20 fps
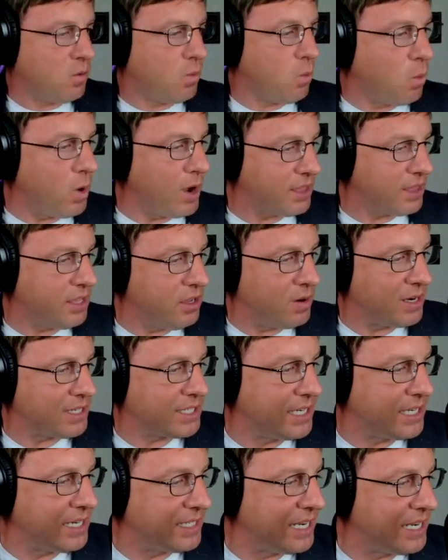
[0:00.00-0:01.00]
with
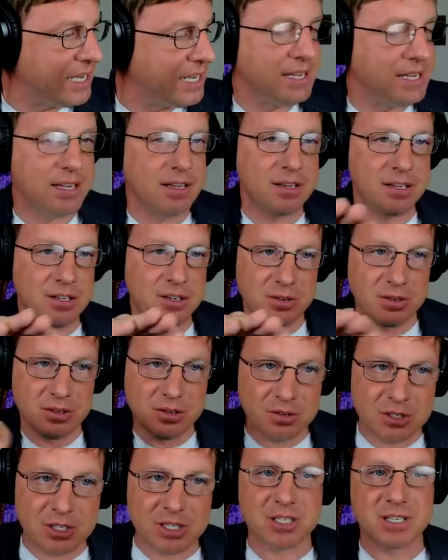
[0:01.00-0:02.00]
USDT, you,
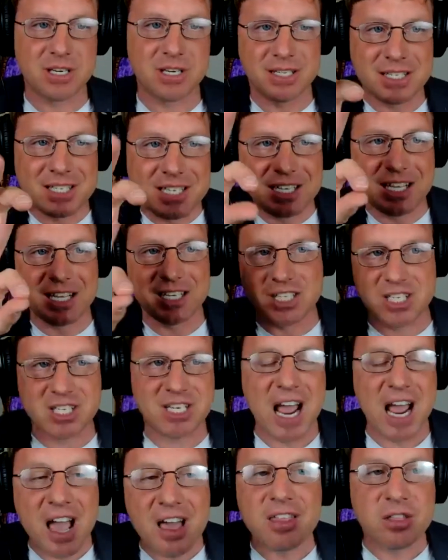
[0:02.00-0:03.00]
you just it's it's
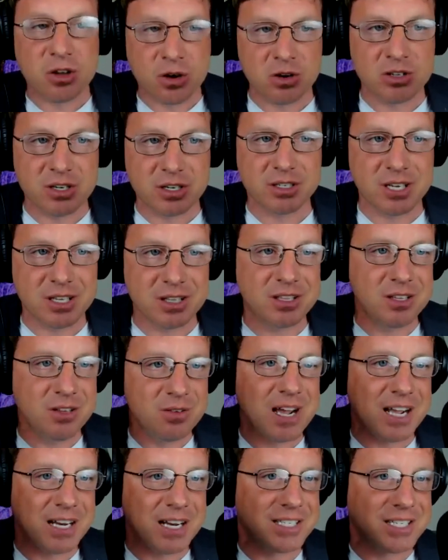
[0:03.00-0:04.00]
tethered to the
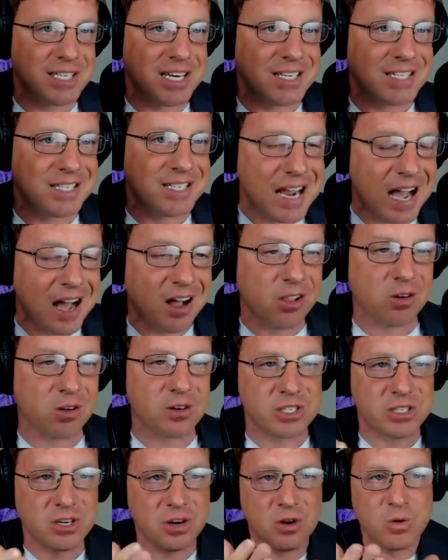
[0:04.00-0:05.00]
United States
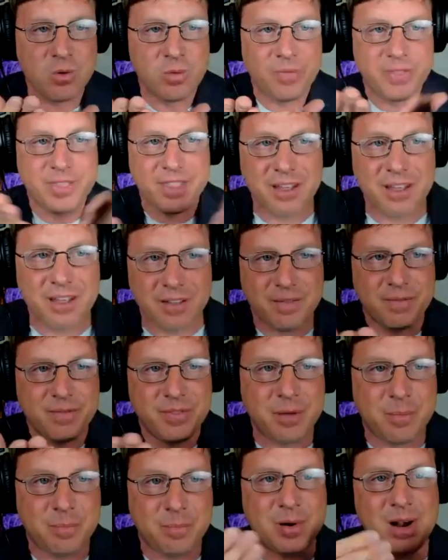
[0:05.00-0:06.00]
dollar, so the
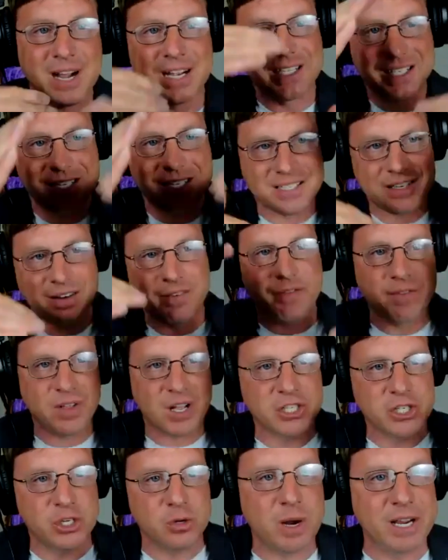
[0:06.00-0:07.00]
the price doesn't
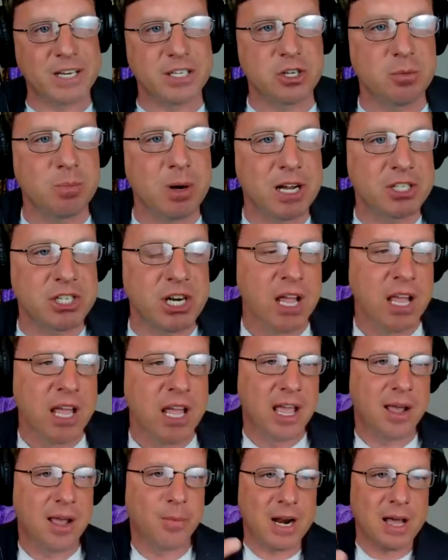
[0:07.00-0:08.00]
fluctuate too much.
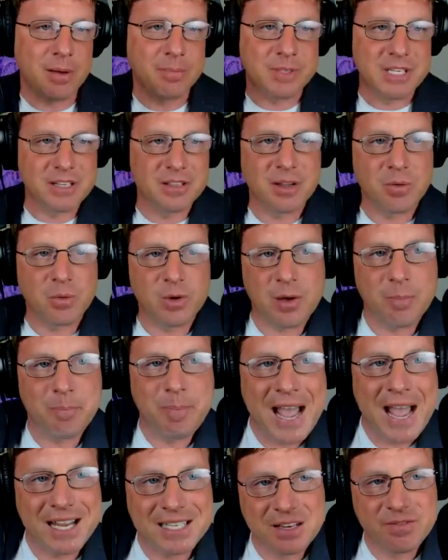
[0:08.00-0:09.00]
And when I'm dealing with a
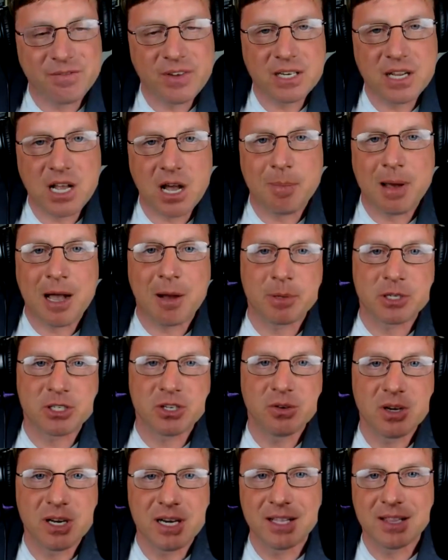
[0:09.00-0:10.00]
passive income
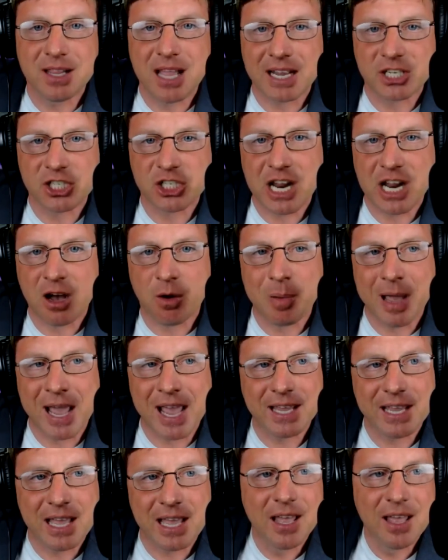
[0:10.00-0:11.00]
opportunity like Shao
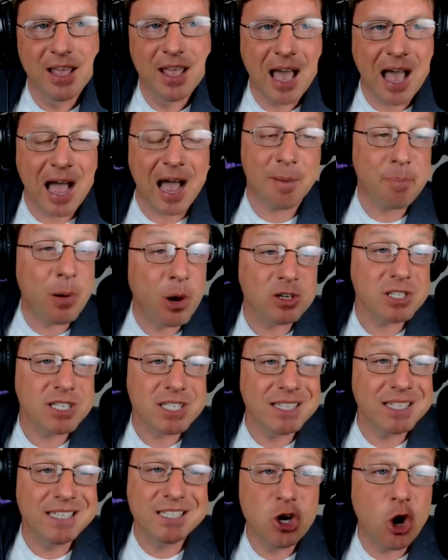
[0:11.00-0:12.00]
Bank, I
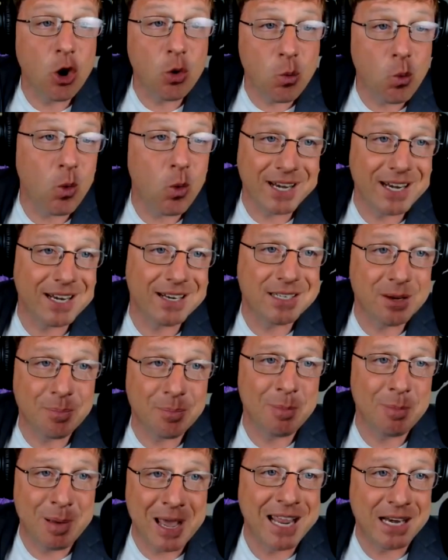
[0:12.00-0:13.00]
personally don't want to
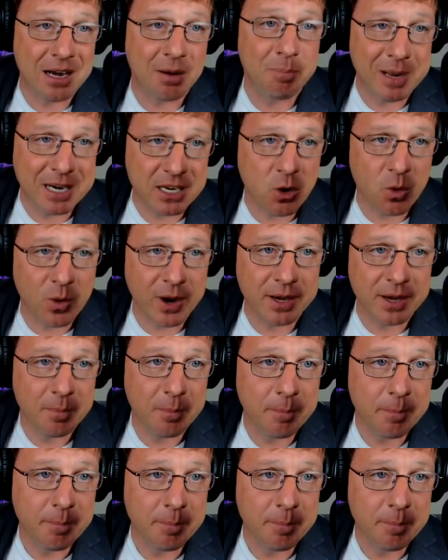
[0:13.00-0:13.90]
be paid in Bitcoin.